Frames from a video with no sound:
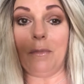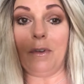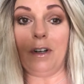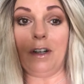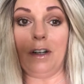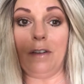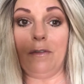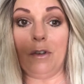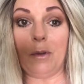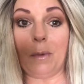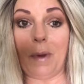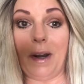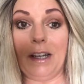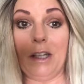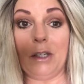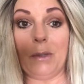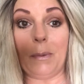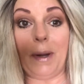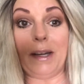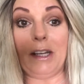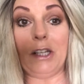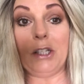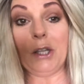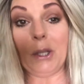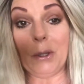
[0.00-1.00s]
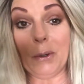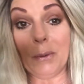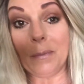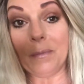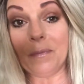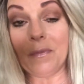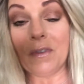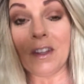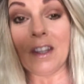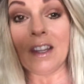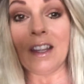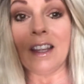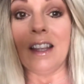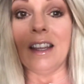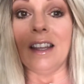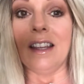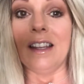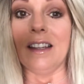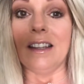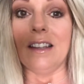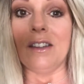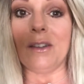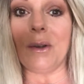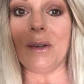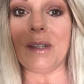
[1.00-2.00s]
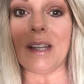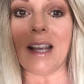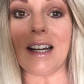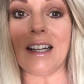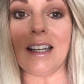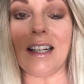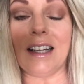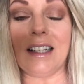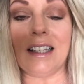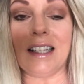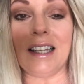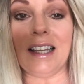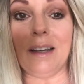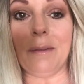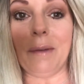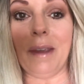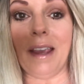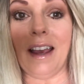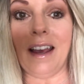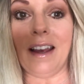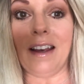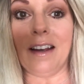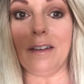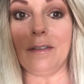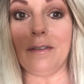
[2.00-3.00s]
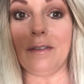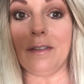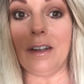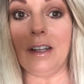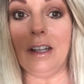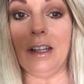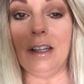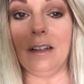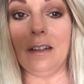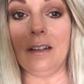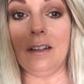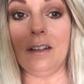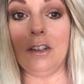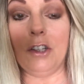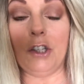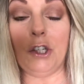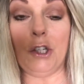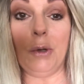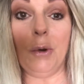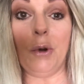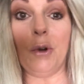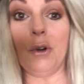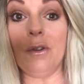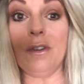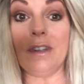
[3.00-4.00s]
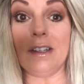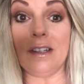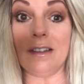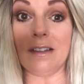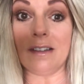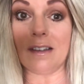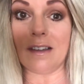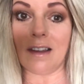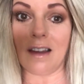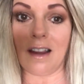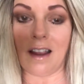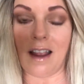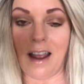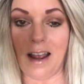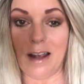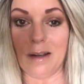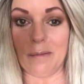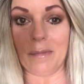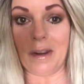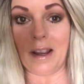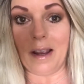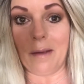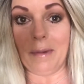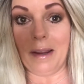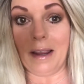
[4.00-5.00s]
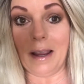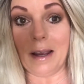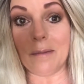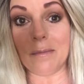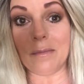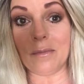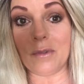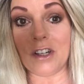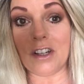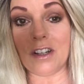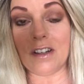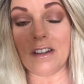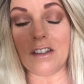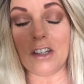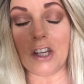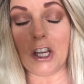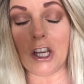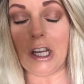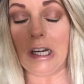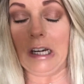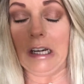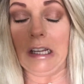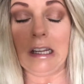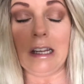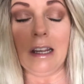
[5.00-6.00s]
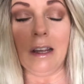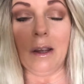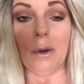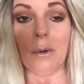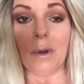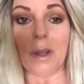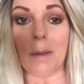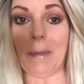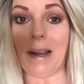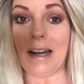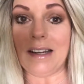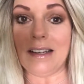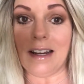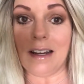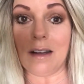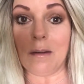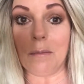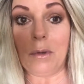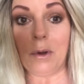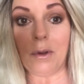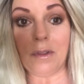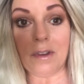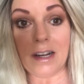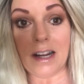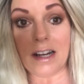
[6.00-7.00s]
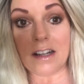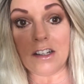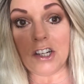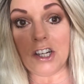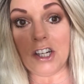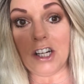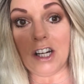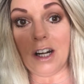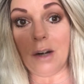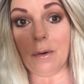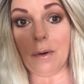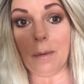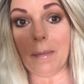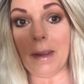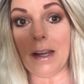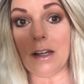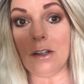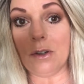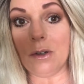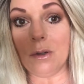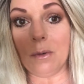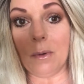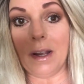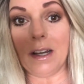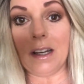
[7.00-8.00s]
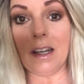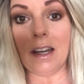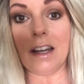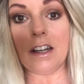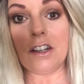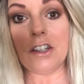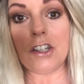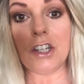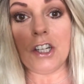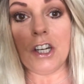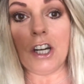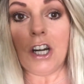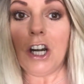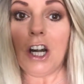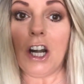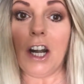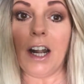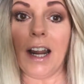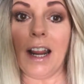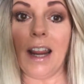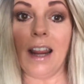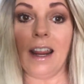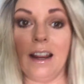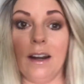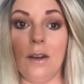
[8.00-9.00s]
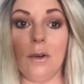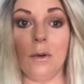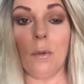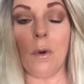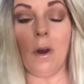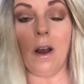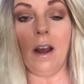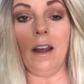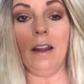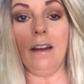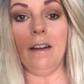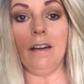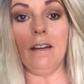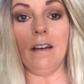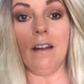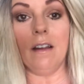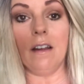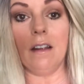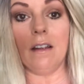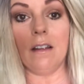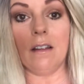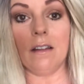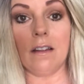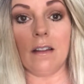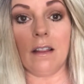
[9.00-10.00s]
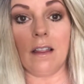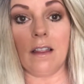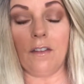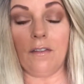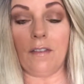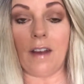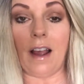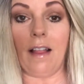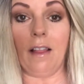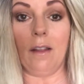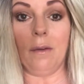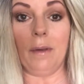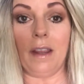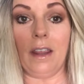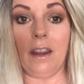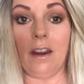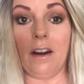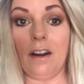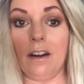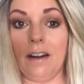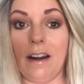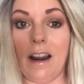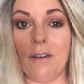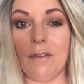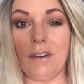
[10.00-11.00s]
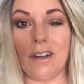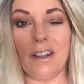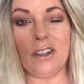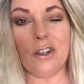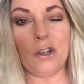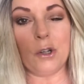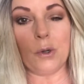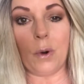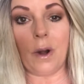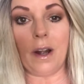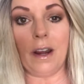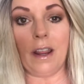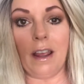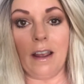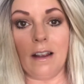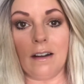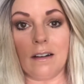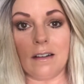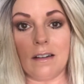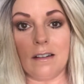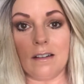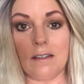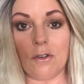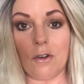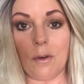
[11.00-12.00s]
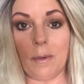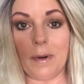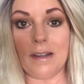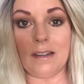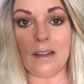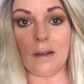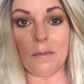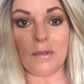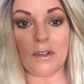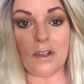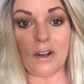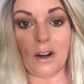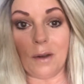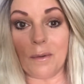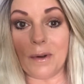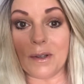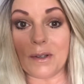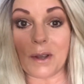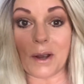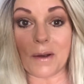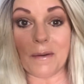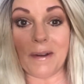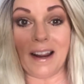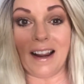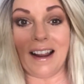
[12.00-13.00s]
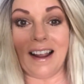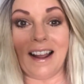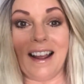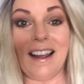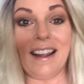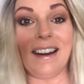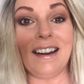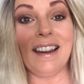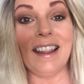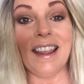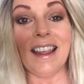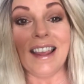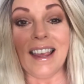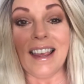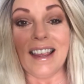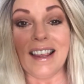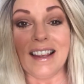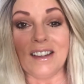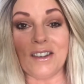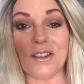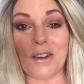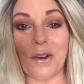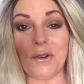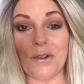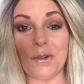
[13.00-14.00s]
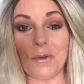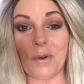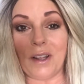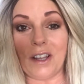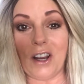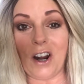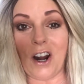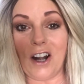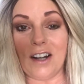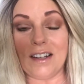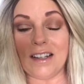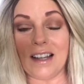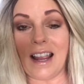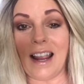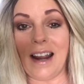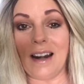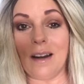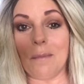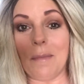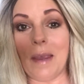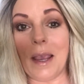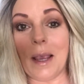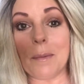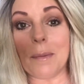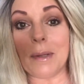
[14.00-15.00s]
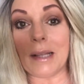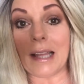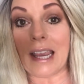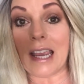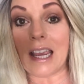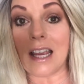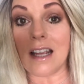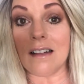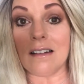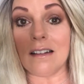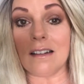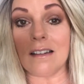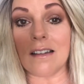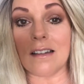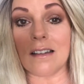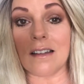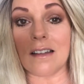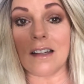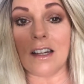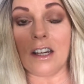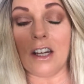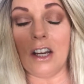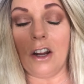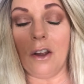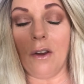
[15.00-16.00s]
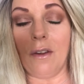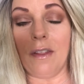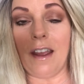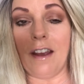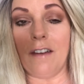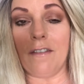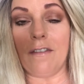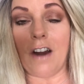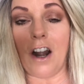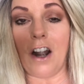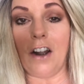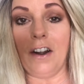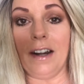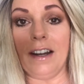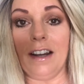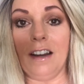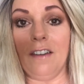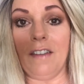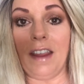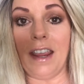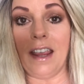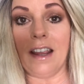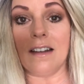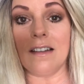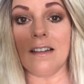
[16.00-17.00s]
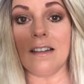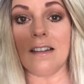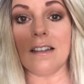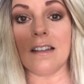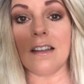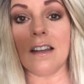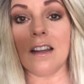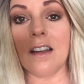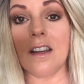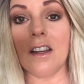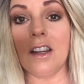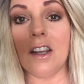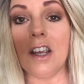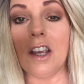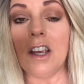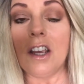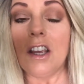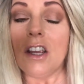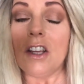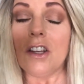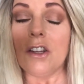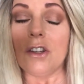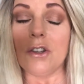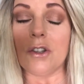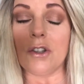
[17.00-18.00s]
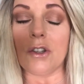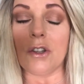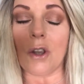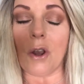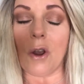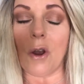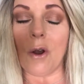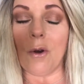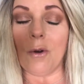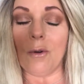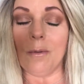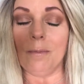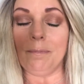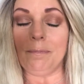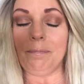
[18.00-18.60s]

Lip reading: of 2022. So technically we have two cruises coming up, which is good. We might take them both next year. We might do one next year and one the following year. Not really sure yet because nobody seems to know what's going on. So it's really hard to kind of make plans, you know, that far in advance. So,